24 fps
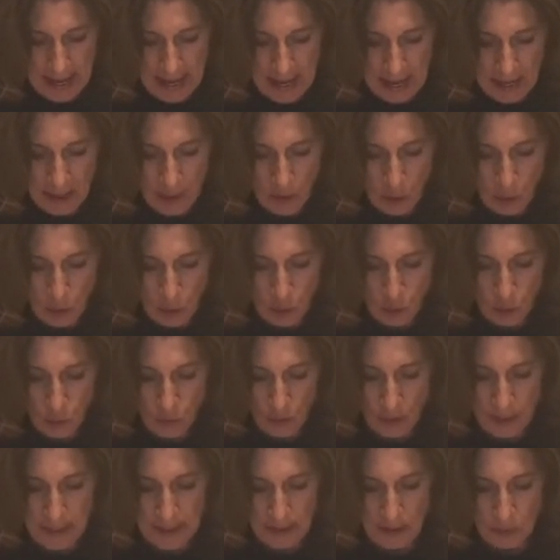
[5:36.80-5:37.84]
and you
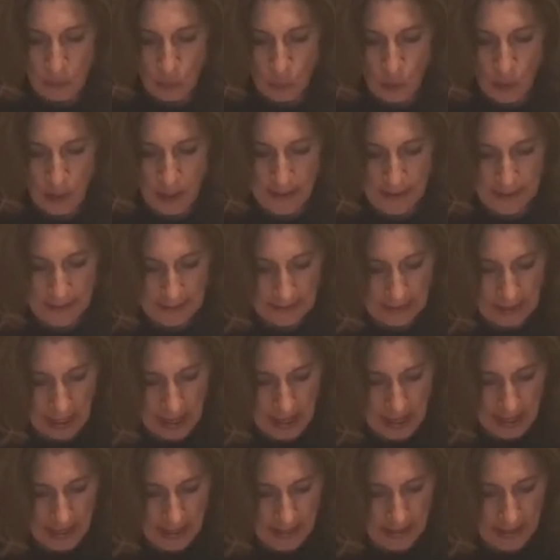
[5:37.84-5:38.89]
trace one
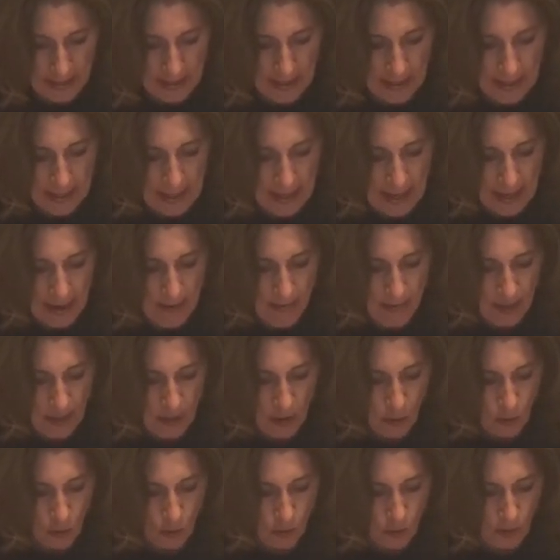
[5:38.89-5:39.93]
side and then
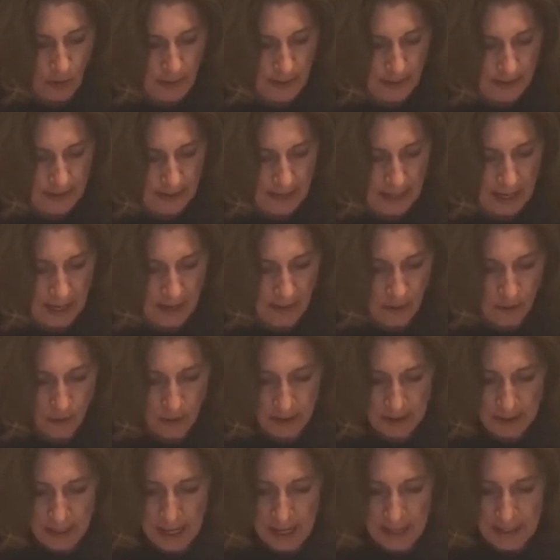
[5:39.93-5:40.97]
you trace the other
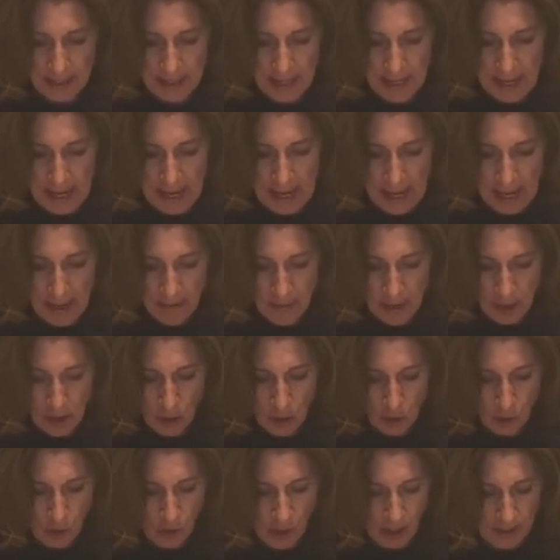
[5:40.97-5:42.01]
side and then you
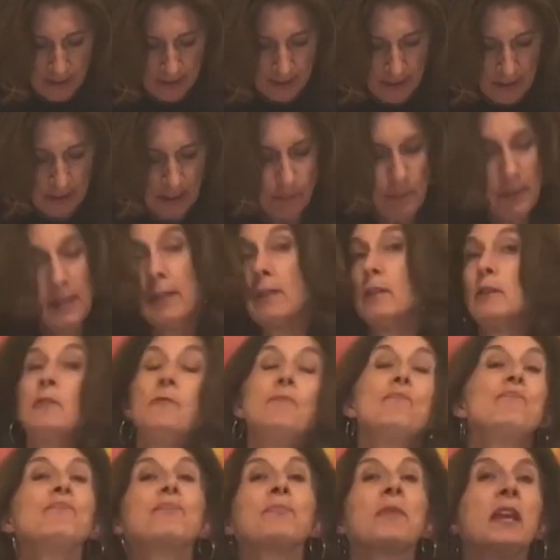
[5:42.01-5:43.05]
cross in the middle.
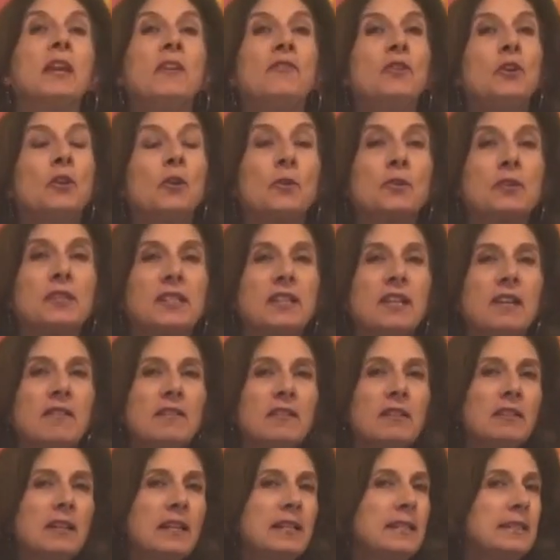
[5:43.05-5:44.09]
If you don't stay on the
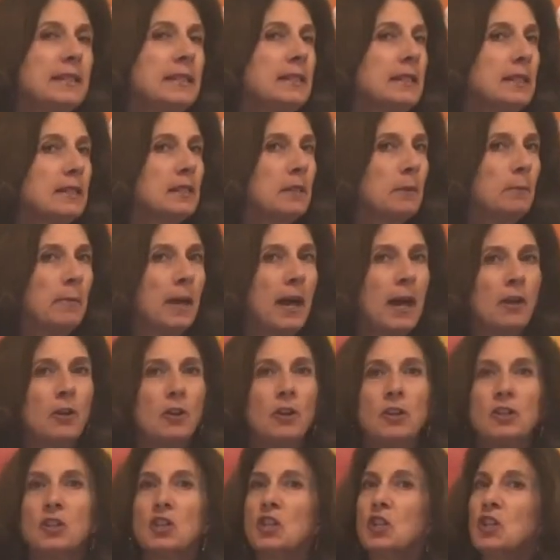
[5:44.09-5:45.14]
lines, it doesn't matter.
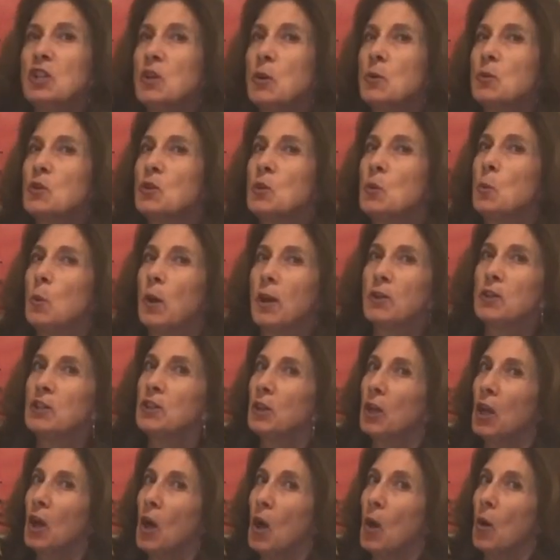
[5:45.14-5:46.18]
It just shows you where to
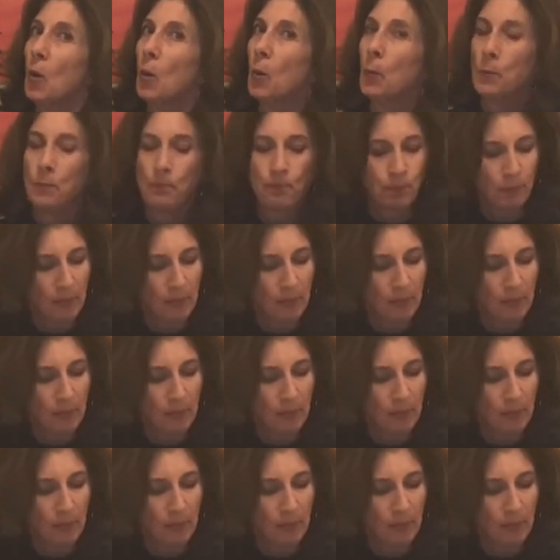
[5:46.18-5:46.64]
go.